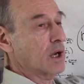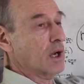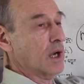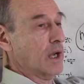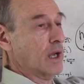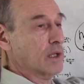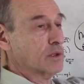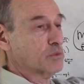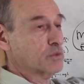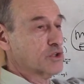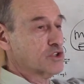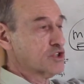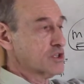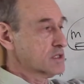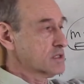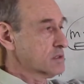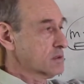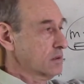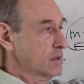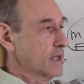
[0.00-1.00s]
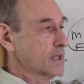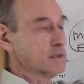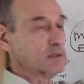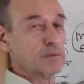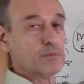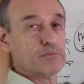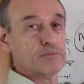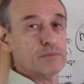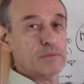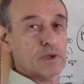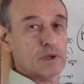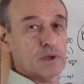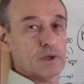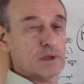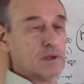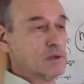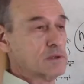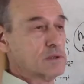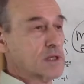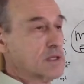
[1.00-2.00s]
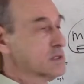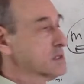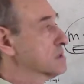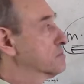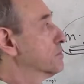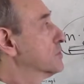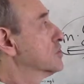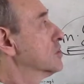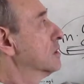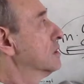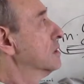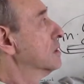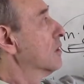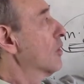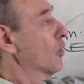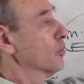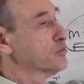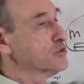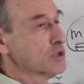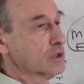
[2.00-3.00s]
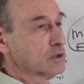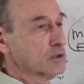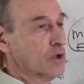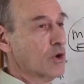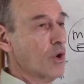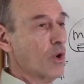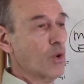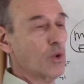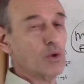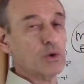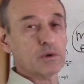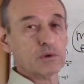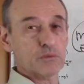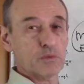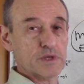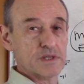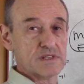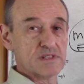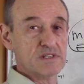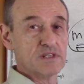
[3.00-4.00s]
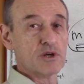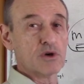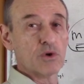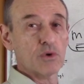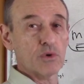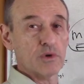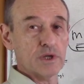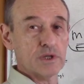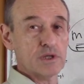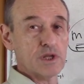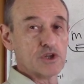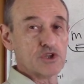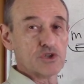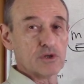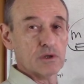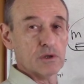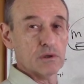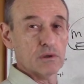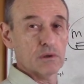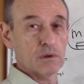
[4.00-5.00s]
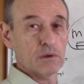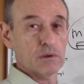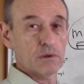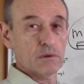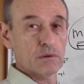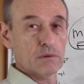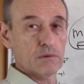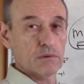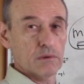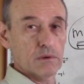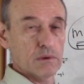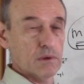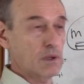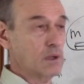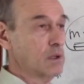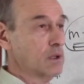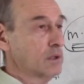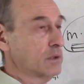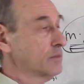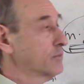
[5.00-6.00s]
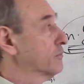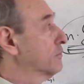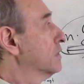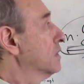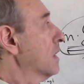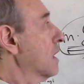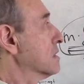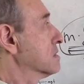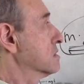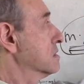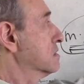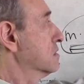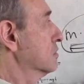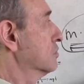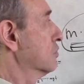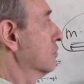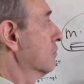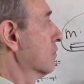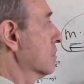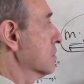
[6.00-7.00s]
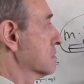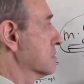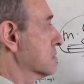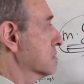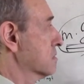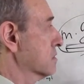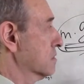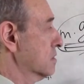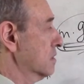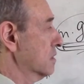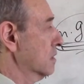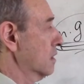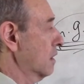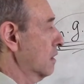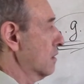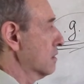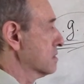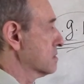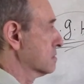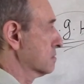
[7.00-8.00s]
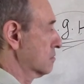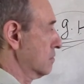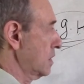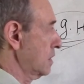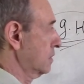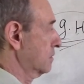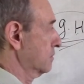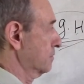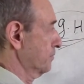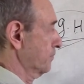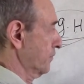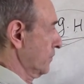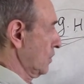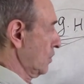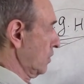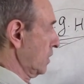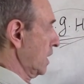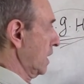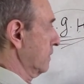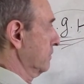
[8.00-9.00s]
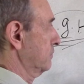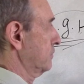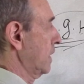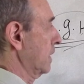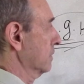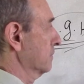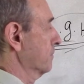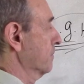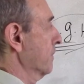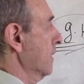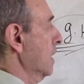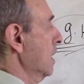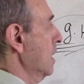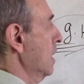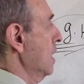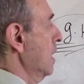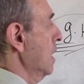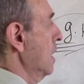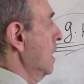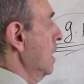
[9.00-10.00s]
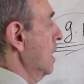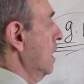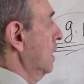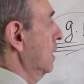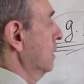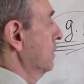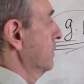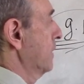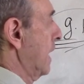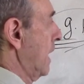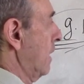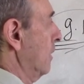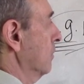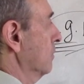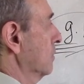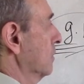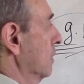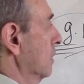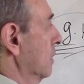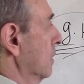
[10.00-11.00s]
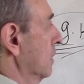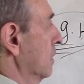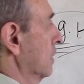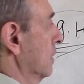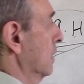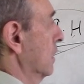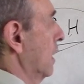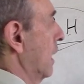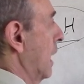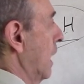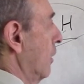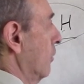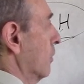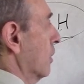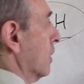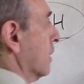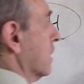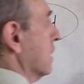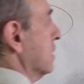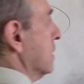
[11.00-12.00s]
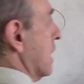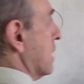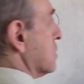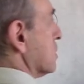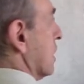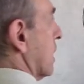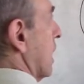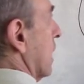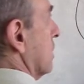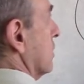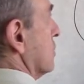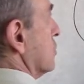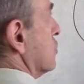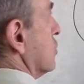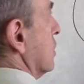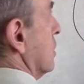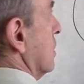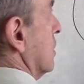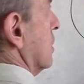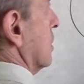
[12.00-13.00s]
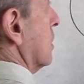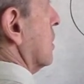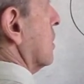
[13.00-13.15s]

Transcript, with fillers: and we just let the, uh, this particular object go with zero initial uh, velocity towards the Earth, right? Okay, fine. Now, our kinetic energy,